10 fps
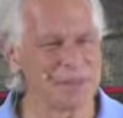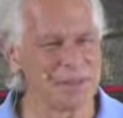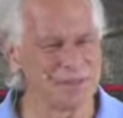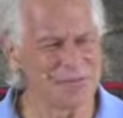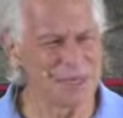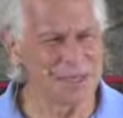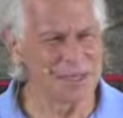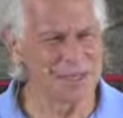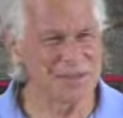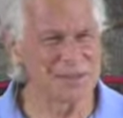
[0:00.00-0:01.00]

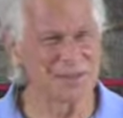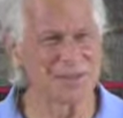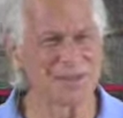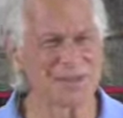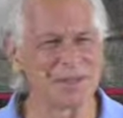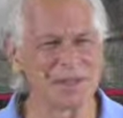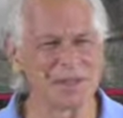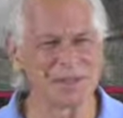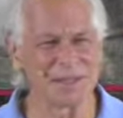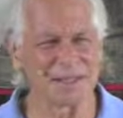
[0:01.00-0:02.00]
non-violence,
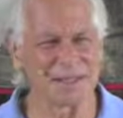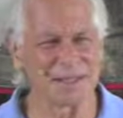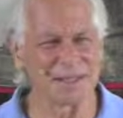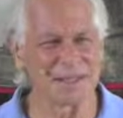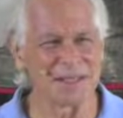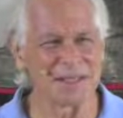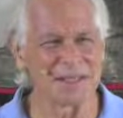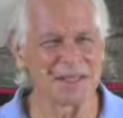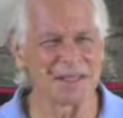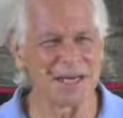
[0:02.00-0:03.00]

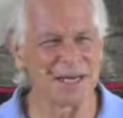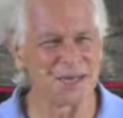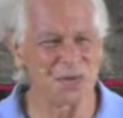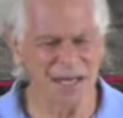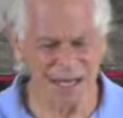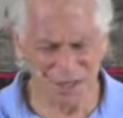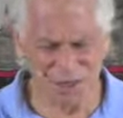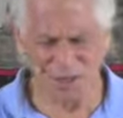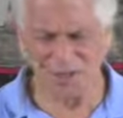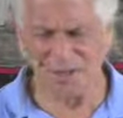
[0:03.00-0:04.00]

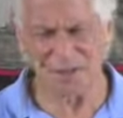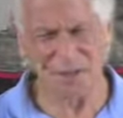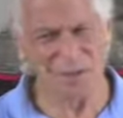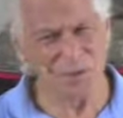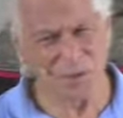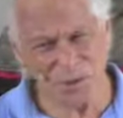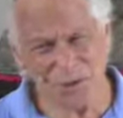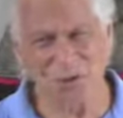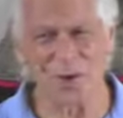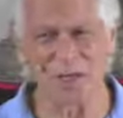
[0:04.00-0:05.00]
non-reaction, which
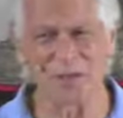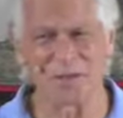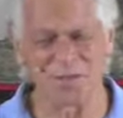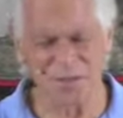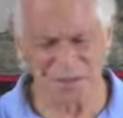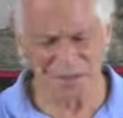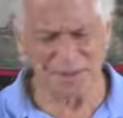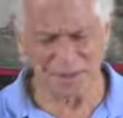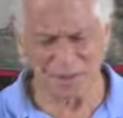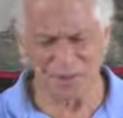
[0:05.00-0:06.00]
isn't quite,
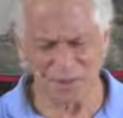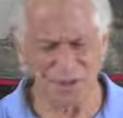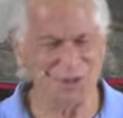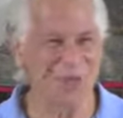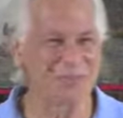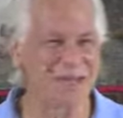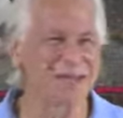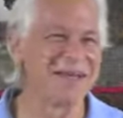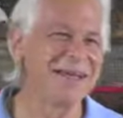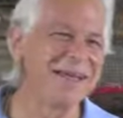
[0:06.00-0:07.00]
but we'll accept
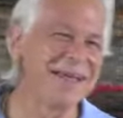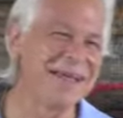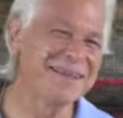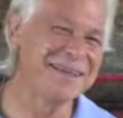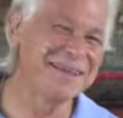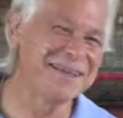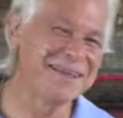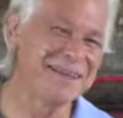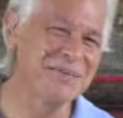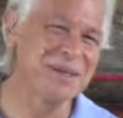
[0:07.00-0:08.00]
that, and
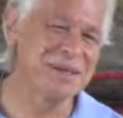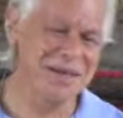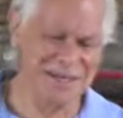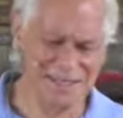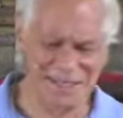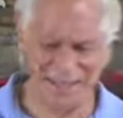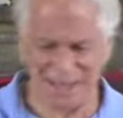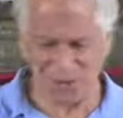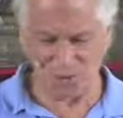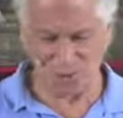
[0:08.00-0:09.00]
but
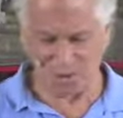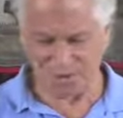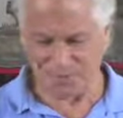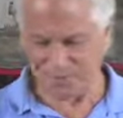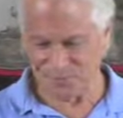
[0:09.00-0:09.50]
non-attachment.